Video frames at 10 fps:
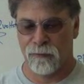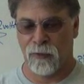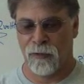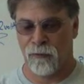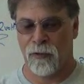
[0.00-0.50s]

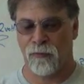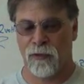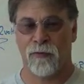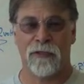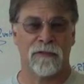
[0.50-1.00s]
what, what
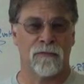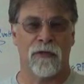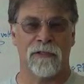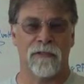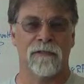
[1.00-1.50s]
which
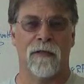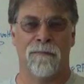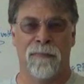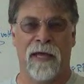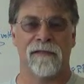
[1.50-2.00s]
which is the
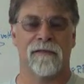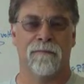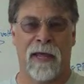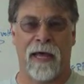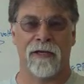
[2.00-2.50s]

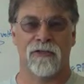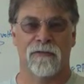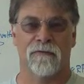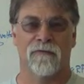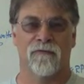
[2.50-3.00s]
best
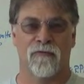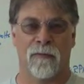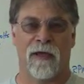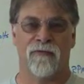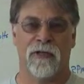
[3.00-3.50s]
match for
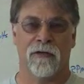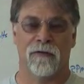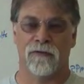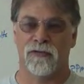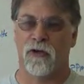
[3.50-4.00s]
my
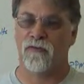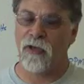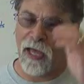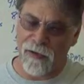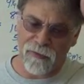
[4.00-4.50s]
vehicle? So
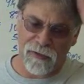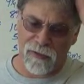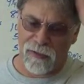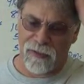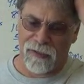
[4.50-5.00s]
if you have
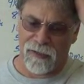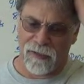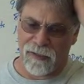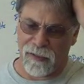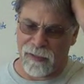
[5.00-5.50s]
a
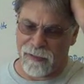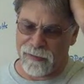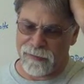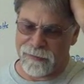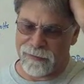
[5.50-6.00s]

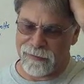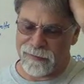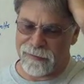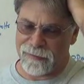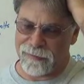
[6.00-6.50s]

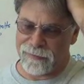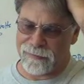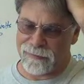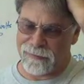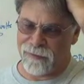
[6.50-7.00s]

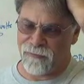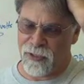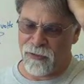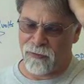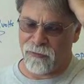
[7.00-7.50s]
uh, a
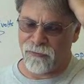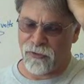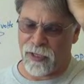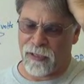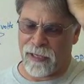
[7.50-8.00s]
vehicle,
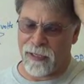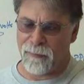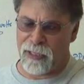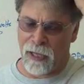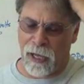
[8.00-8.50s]
say like a
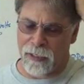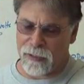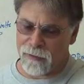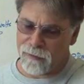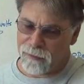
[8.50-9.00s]

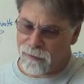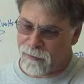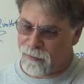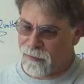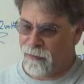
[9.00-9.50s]
Miata,
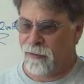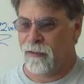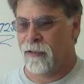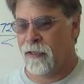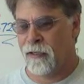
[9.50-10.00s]

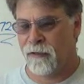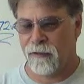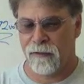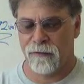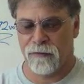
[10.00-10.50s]
uh,
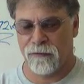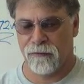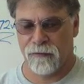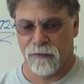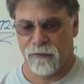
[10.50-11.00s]

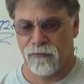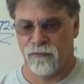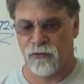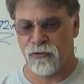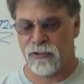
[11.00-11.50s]

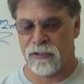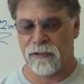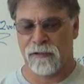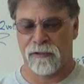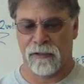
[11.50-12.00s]

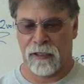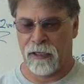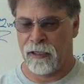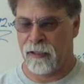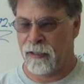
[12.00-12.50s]
versus
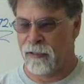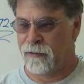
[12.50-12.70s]
a uh,